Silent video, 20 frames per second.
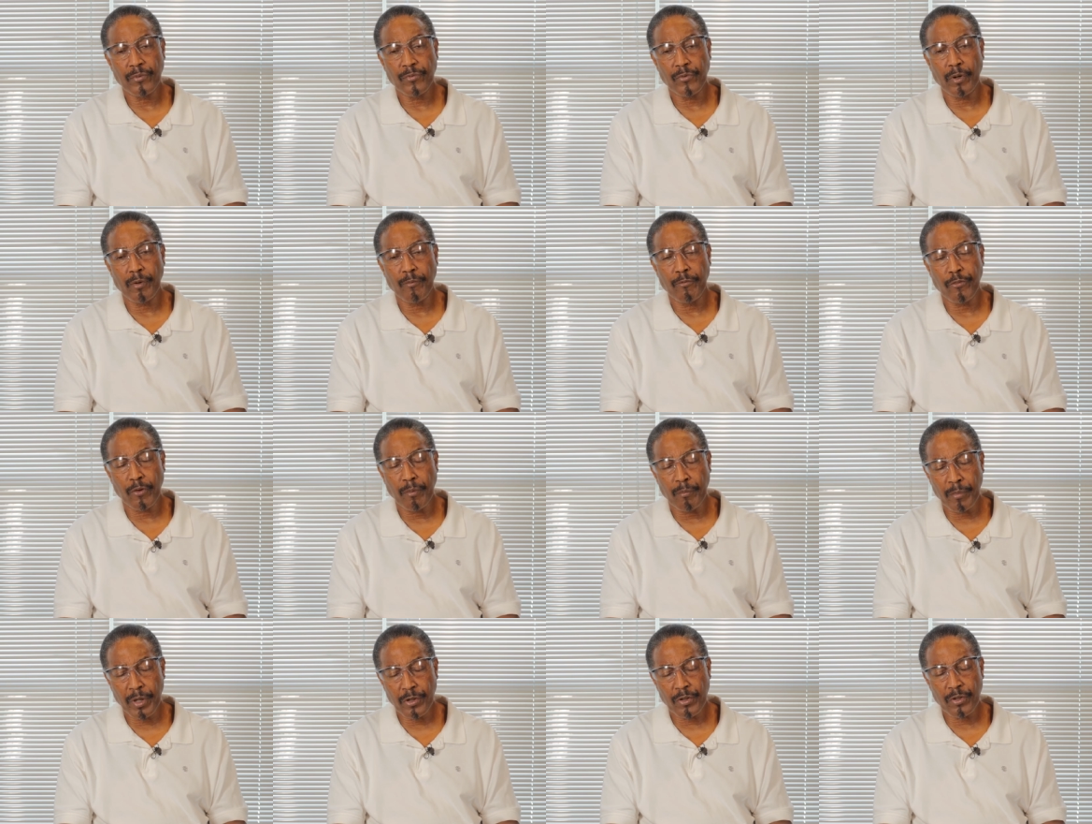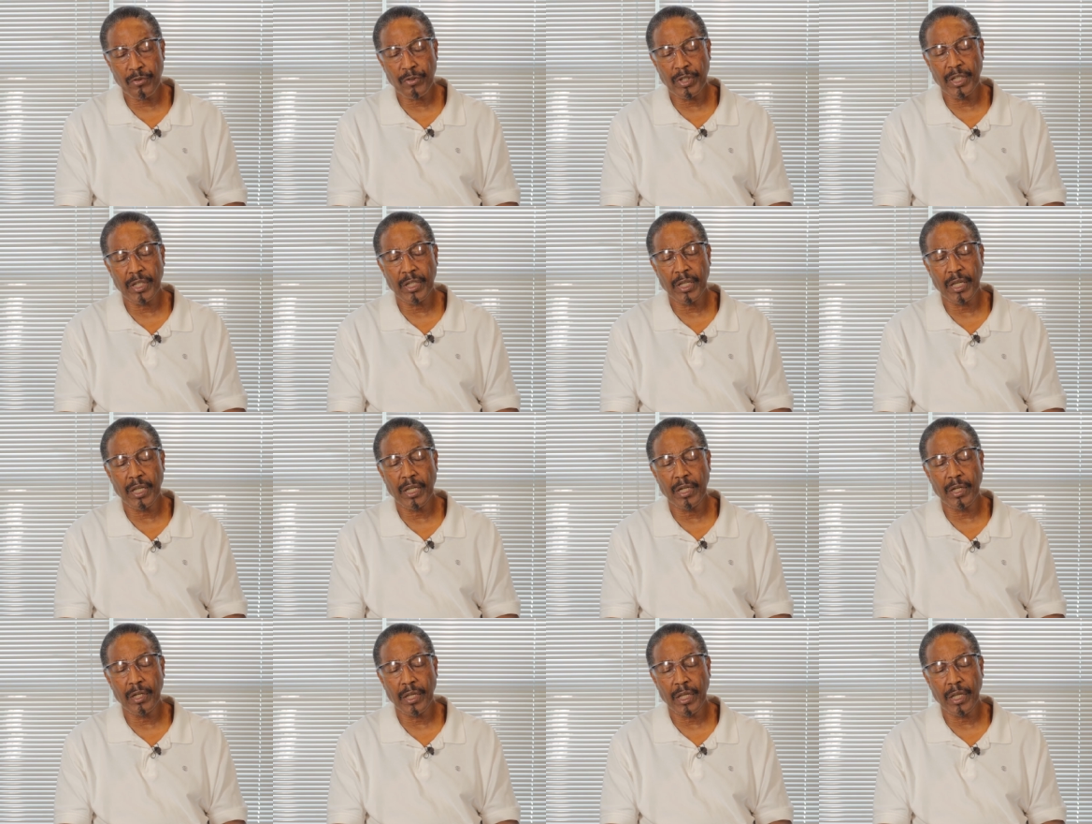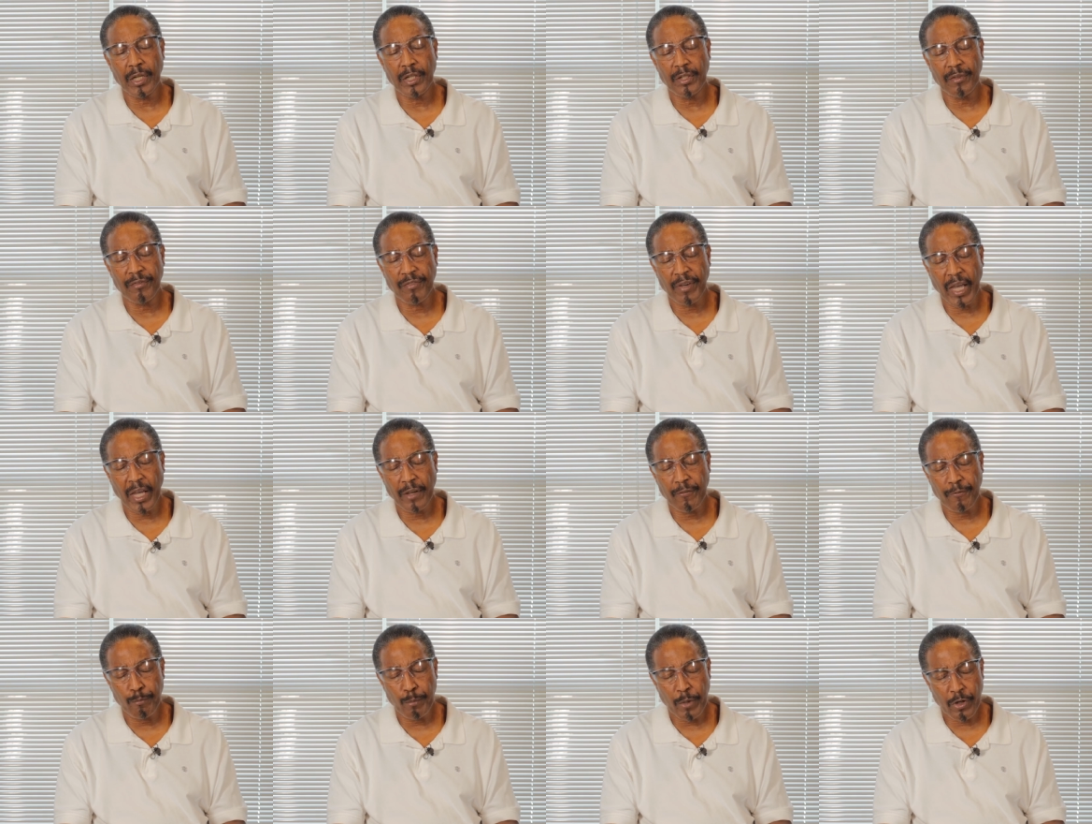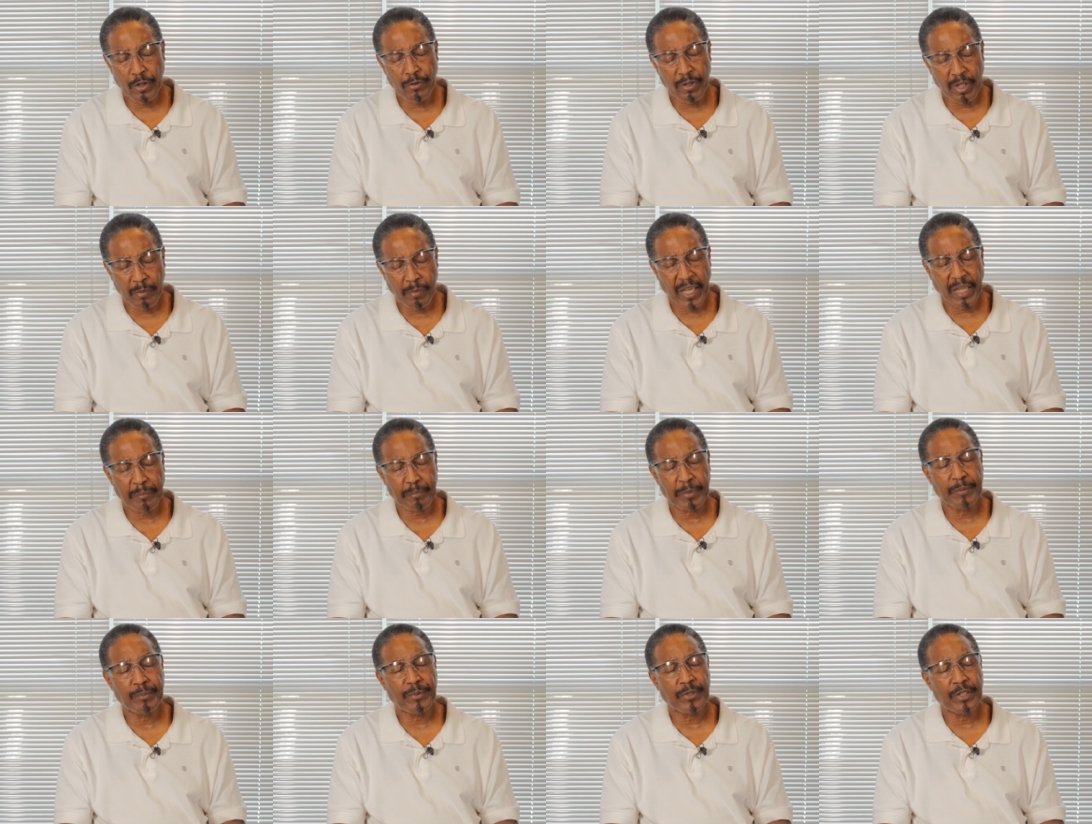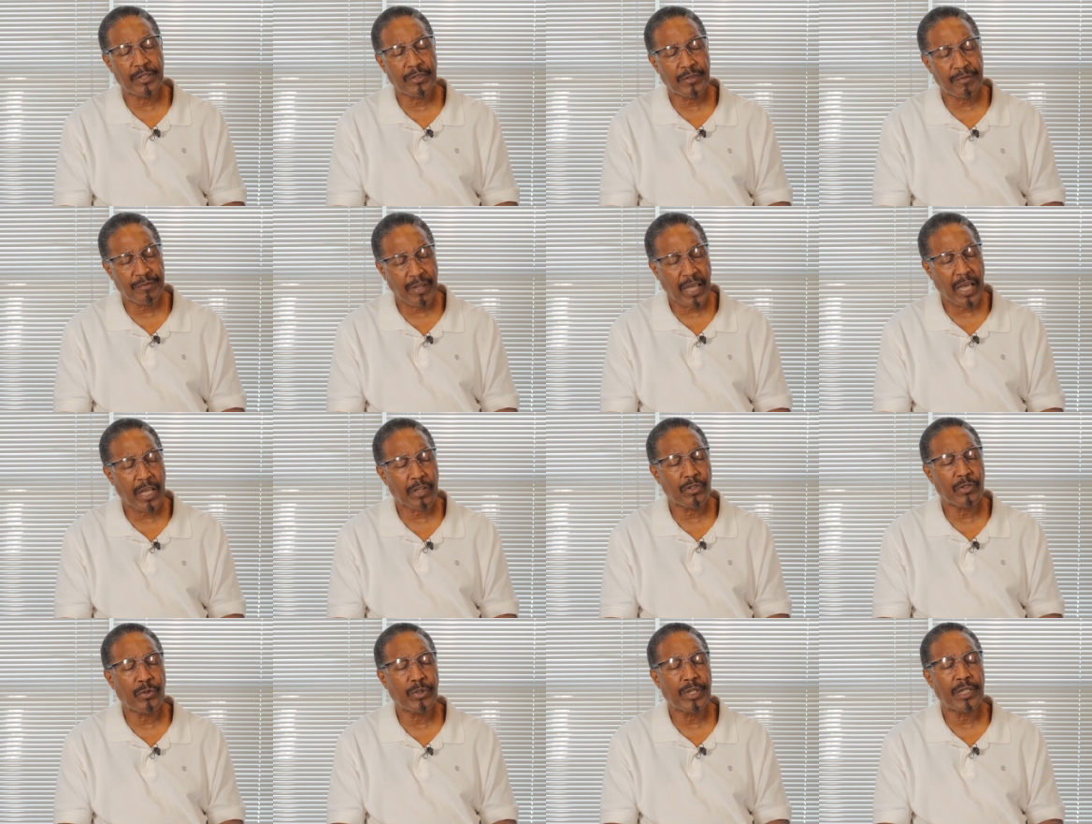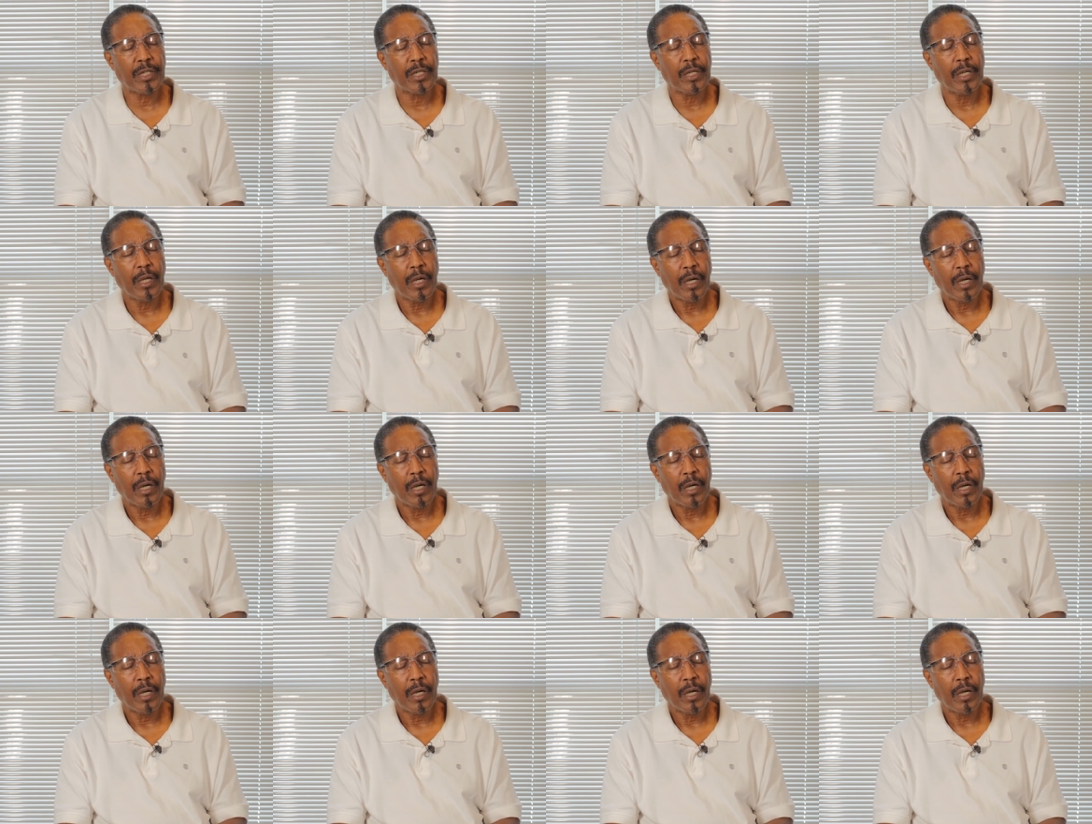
for, for murdering and, and devout, murdering black people and devaluing